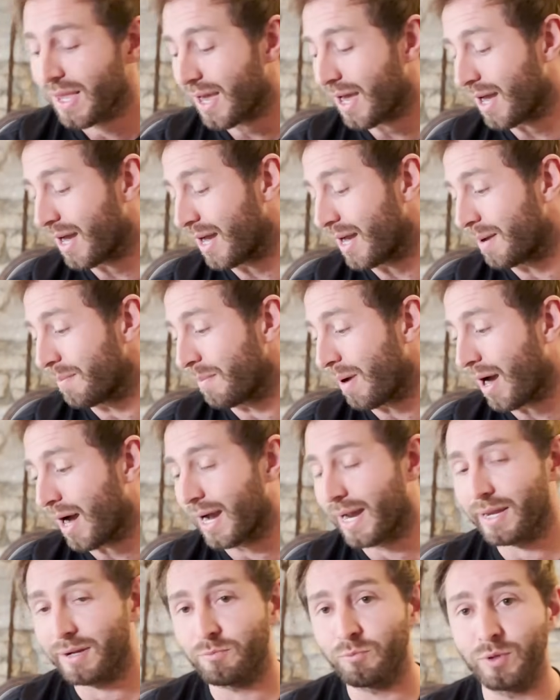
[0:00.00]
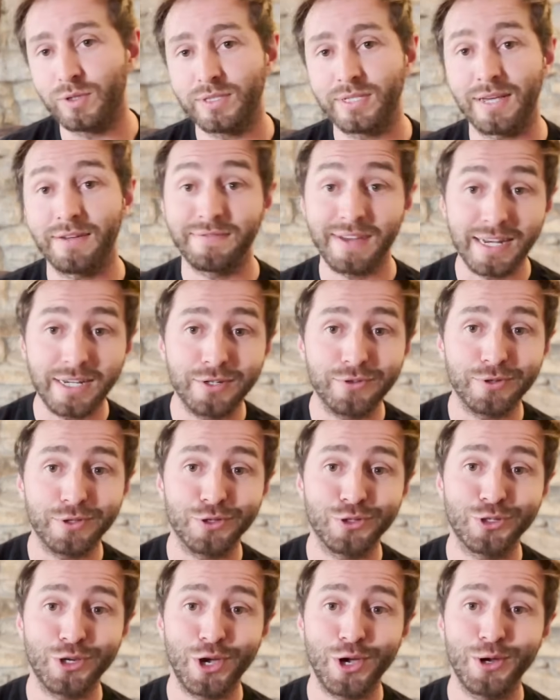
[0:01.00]
I was a vendor at the
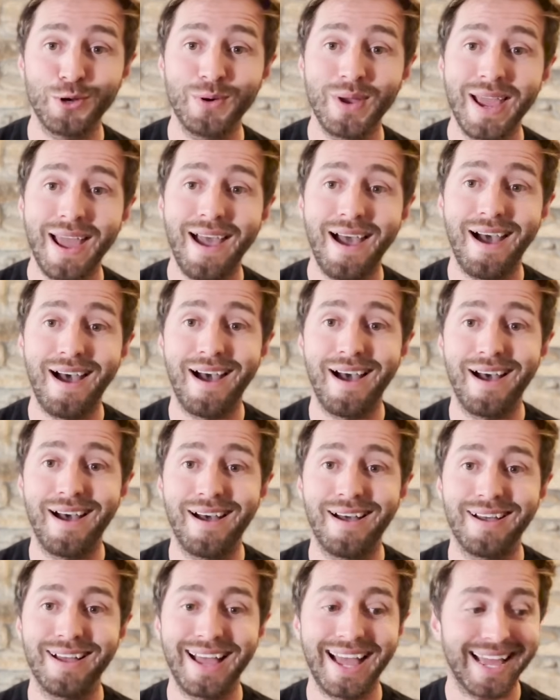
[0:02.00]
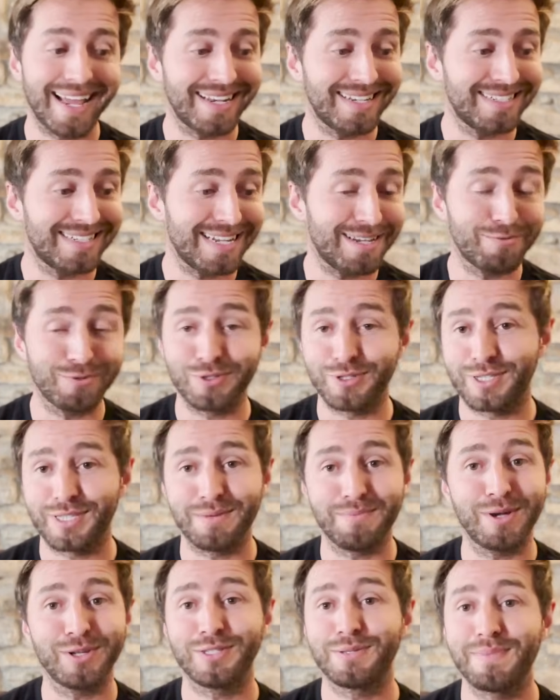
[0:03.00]
show and it was just the
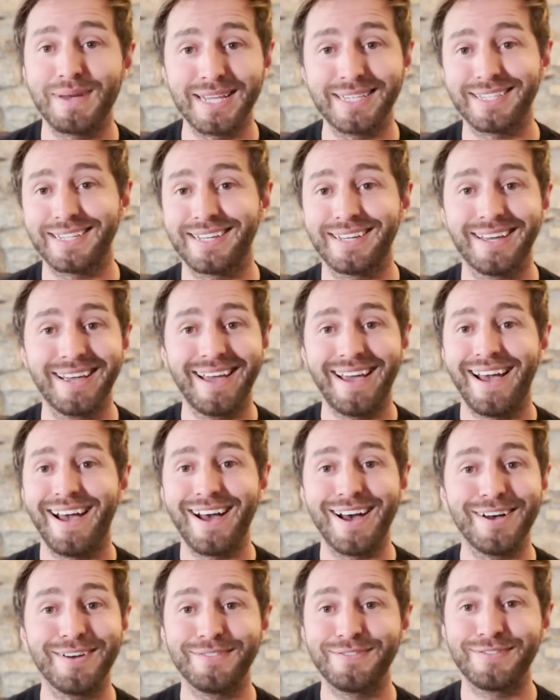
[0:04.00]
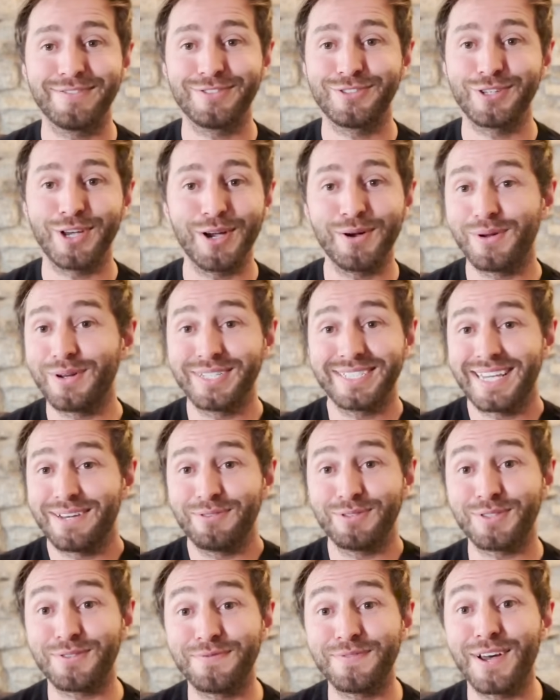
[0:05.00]
most amazing show, and so it
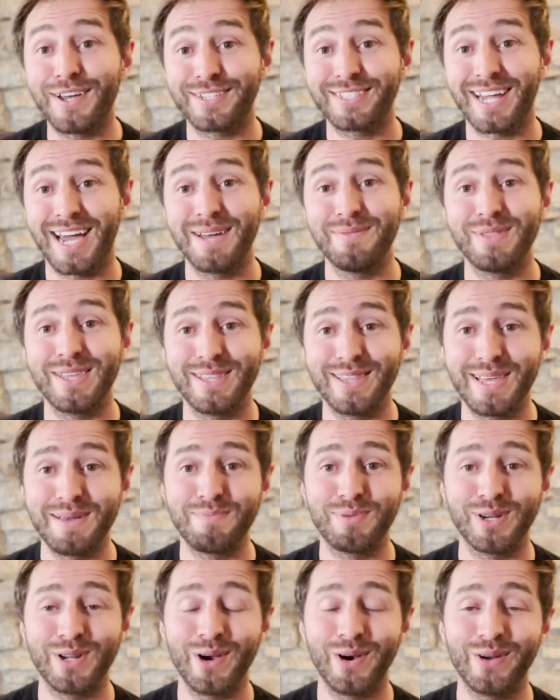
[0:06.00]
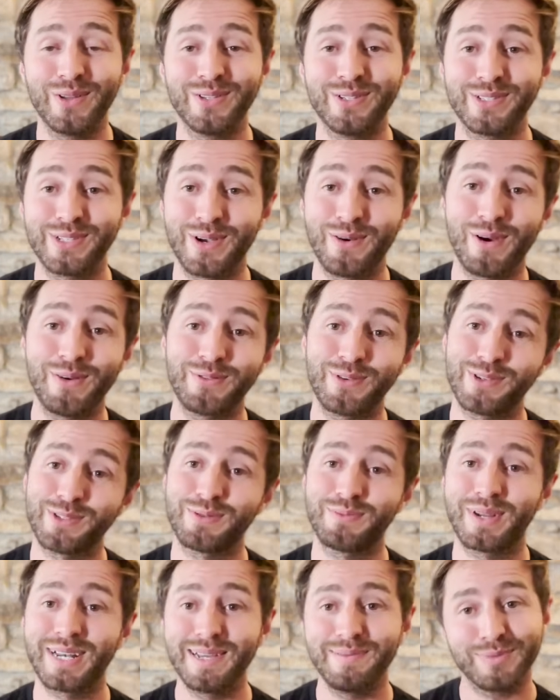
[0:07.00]
was the first time that they put it on, so I've got
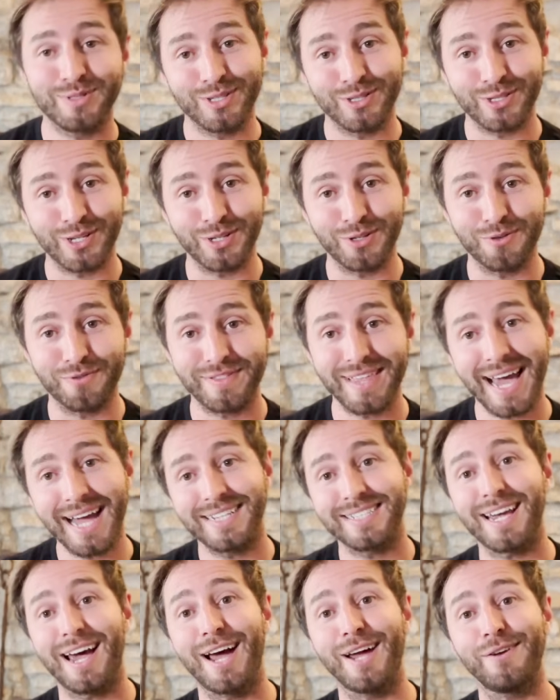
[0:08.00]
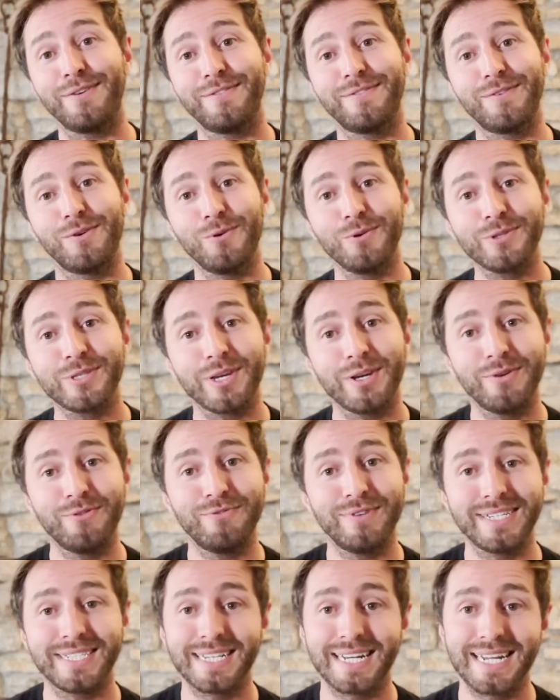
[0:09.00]
some clips to show you of that. I've also
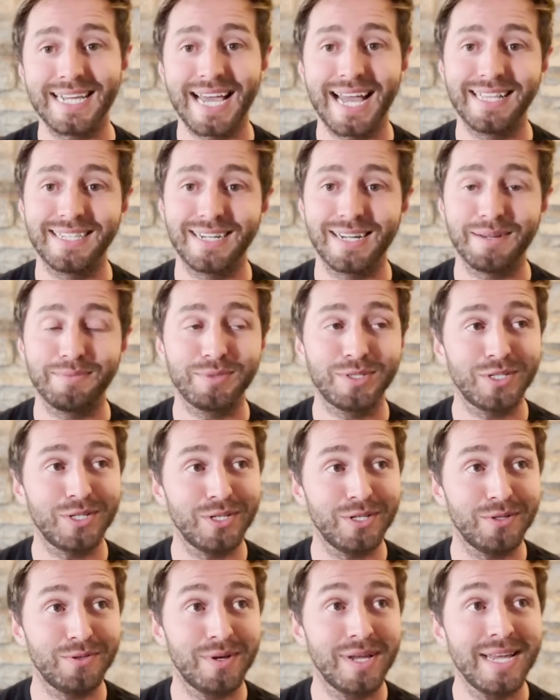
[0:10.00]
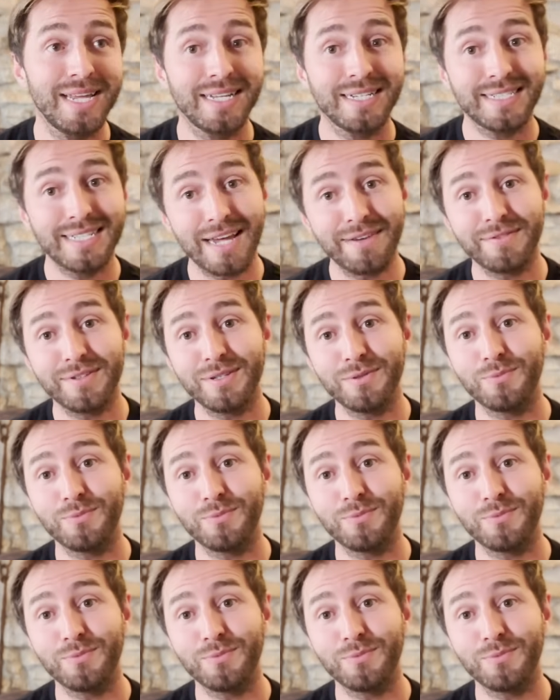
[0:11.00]
recently headed up to Devon.